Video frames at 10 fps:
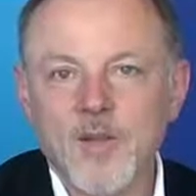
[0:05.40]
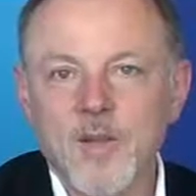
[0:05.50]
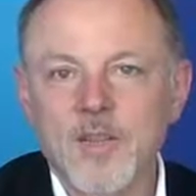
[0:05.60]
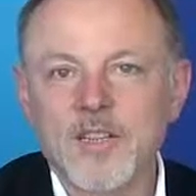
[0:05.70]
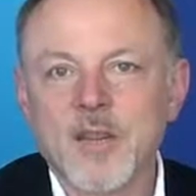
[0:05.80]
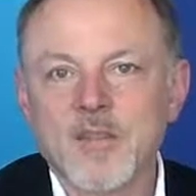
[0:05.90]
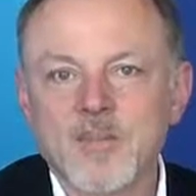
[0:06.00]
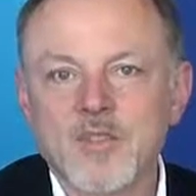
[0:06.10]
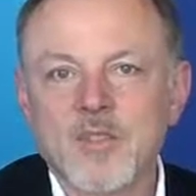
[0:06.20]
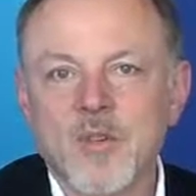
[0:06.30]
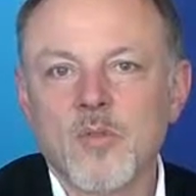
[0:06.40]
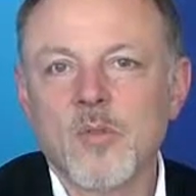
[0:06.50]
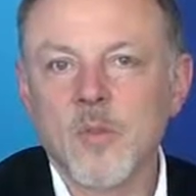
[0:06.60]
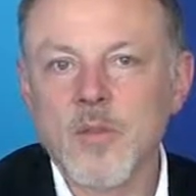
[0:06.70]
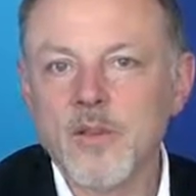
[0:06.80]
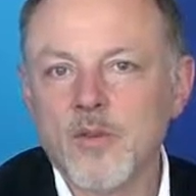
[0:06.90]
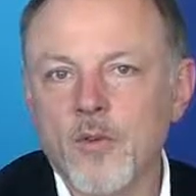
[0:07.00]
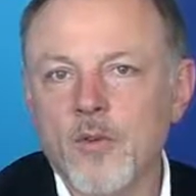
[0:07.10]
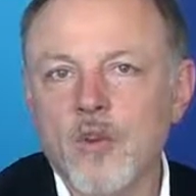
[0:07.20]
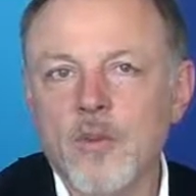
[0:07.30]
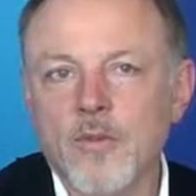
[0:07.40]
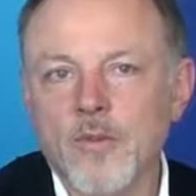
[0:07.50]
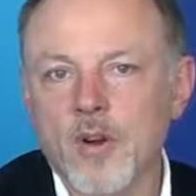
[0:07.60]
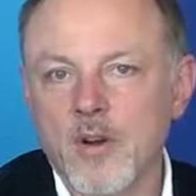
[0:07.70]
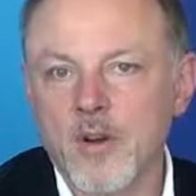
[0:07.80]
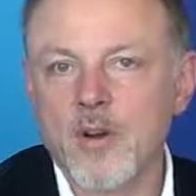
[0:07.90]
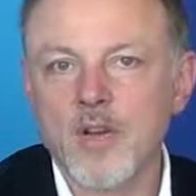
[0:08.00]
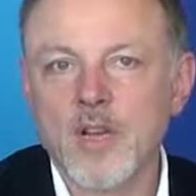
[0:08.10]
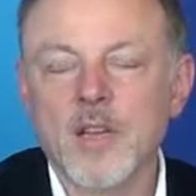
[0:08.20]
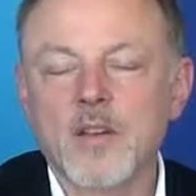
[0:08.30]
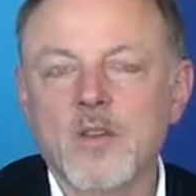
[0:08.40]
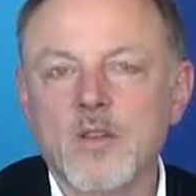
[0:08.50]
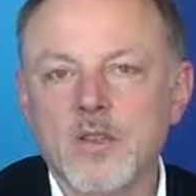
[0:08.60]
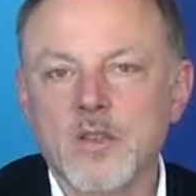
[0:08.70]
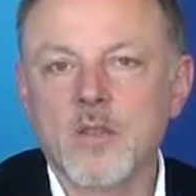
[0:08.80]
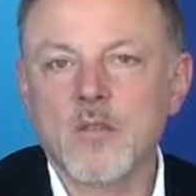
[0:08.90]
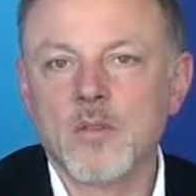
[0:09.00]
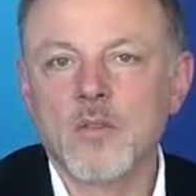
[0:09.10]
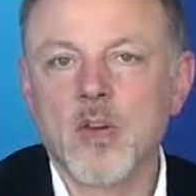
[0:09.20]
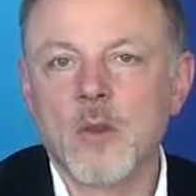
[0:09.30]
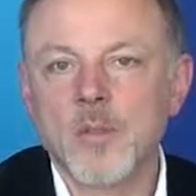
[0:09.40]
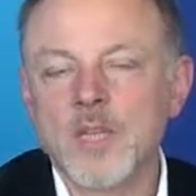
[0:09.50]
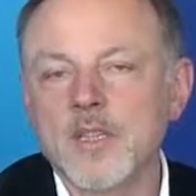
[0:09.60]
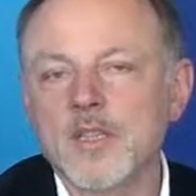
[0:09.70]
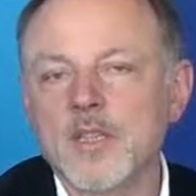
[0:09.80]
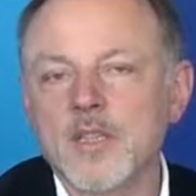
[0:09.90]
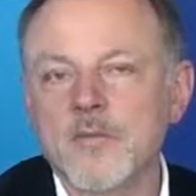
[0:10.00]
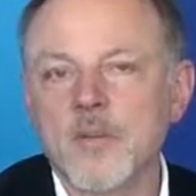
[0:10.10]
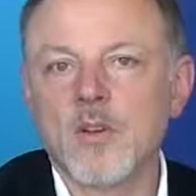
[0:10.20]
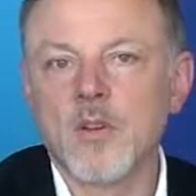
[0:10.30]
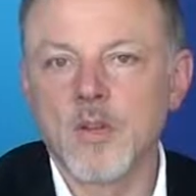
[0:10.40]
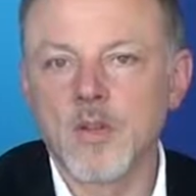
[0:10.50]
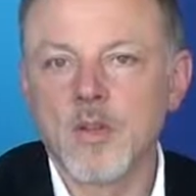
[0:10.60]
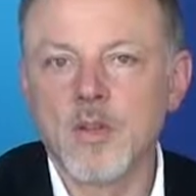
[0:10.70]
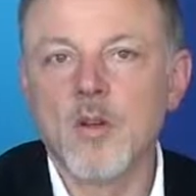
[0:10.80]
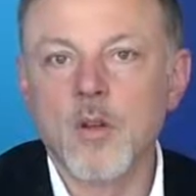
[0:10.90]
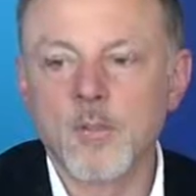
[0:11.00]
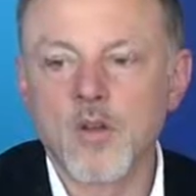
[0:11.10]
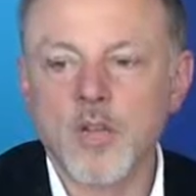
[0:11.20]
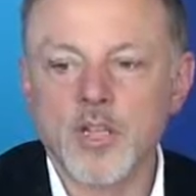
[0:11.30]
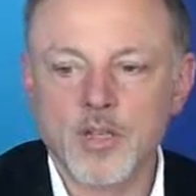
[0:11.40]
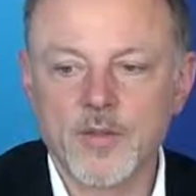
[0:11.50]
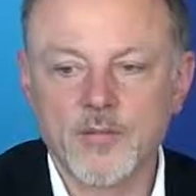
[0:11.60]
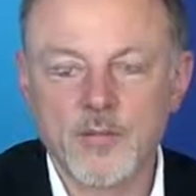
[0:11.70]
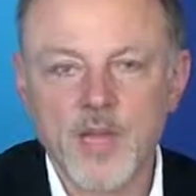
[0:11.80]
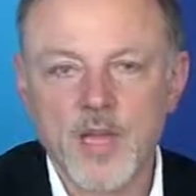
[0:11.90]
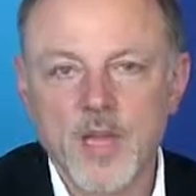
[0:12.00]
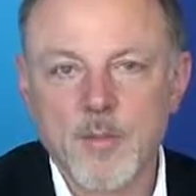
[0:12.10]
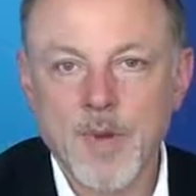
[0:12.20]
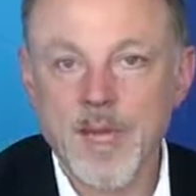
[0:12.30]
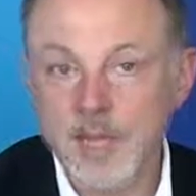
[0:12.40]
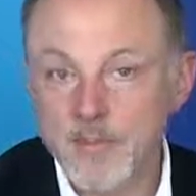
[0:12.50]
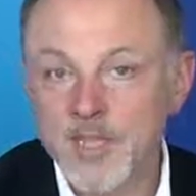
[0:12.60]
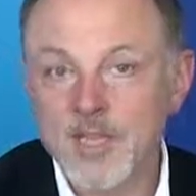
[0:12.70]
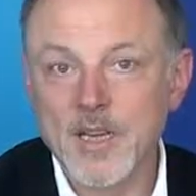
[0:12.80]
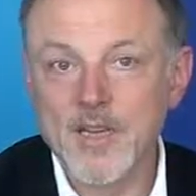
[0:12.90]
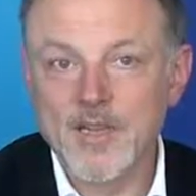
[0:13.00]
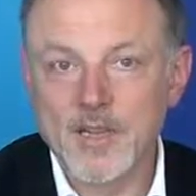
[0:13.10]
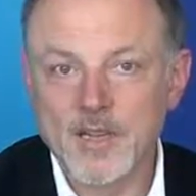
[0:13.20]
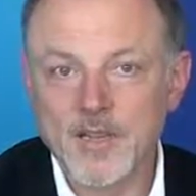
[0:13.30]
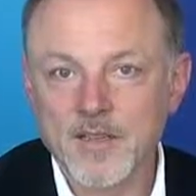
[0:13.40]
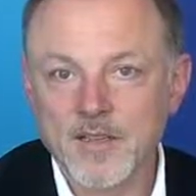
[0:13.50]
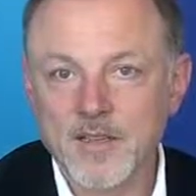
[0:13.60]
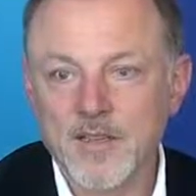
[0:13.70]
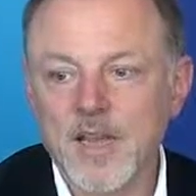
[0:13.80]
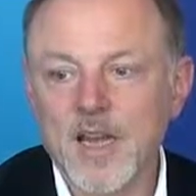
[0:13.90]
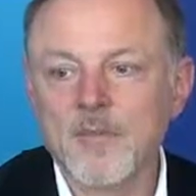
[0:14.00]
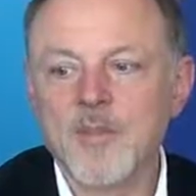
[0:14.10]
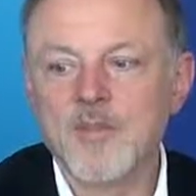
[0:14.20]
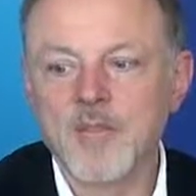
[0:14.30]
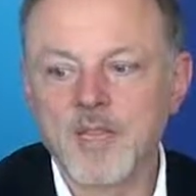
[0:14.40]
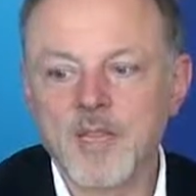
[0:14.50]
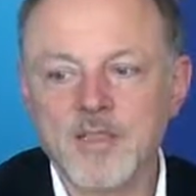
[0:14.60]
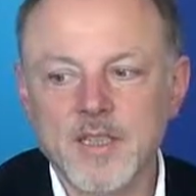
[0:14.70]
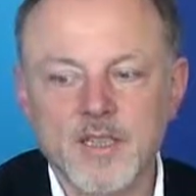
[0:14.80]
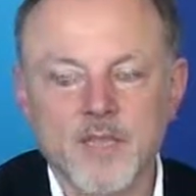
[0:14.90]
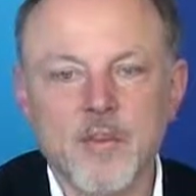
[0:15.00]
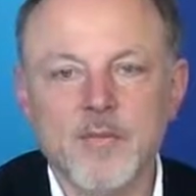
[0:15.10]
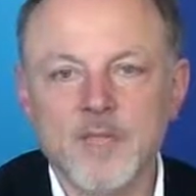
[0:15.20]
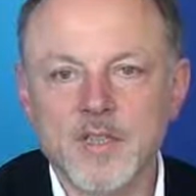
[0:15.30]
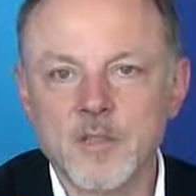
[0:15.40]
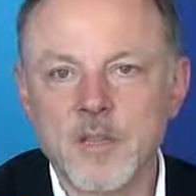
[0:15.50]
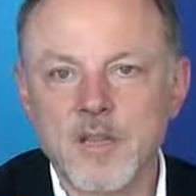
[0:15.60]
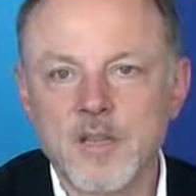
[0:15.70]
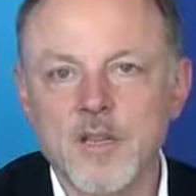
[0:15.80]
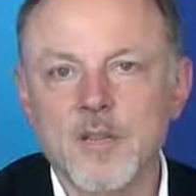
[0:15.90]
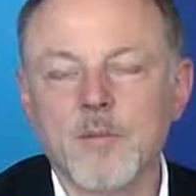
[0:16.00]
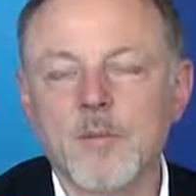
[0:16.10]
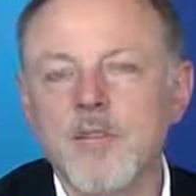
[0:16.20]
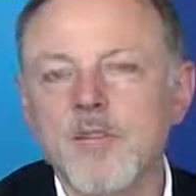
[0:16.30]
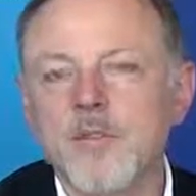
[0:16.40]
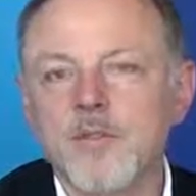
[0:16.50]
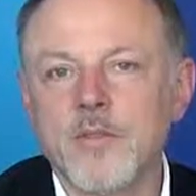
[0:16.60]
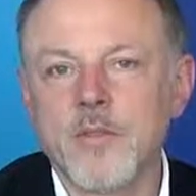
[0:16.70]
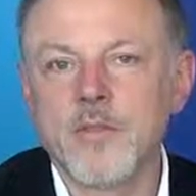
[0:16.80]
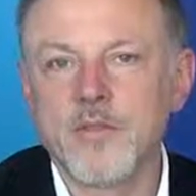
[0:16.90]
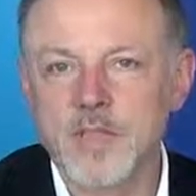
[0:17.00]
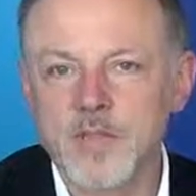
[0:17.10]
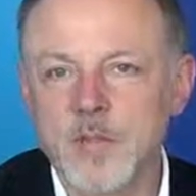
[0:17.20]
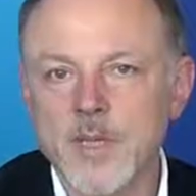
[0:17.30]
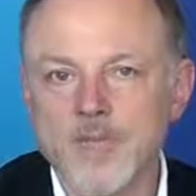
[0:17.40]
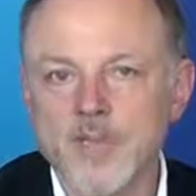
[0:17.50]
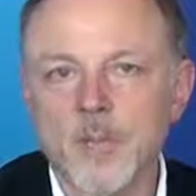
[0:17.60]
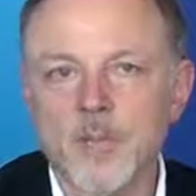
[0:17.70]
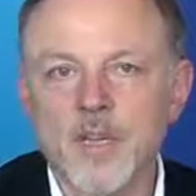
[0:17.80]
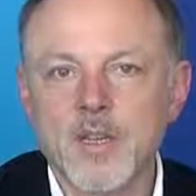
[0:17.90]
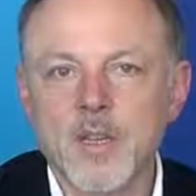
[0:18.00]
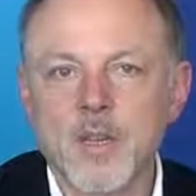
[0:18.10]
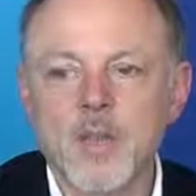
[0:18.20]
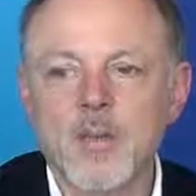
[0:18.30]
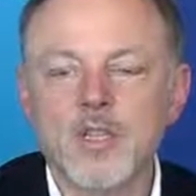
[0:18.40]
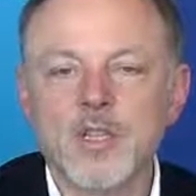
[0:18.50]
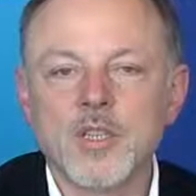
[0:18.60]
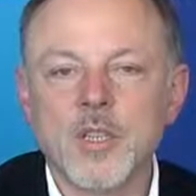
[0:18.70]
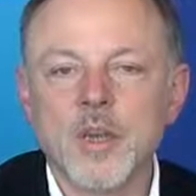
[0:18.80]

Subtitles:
and welcome to week 4 of our online course on competencies for global collaboration. My name is Dennis Seiger and I'm the facilitator of this week and will lead you through this week's topic, which is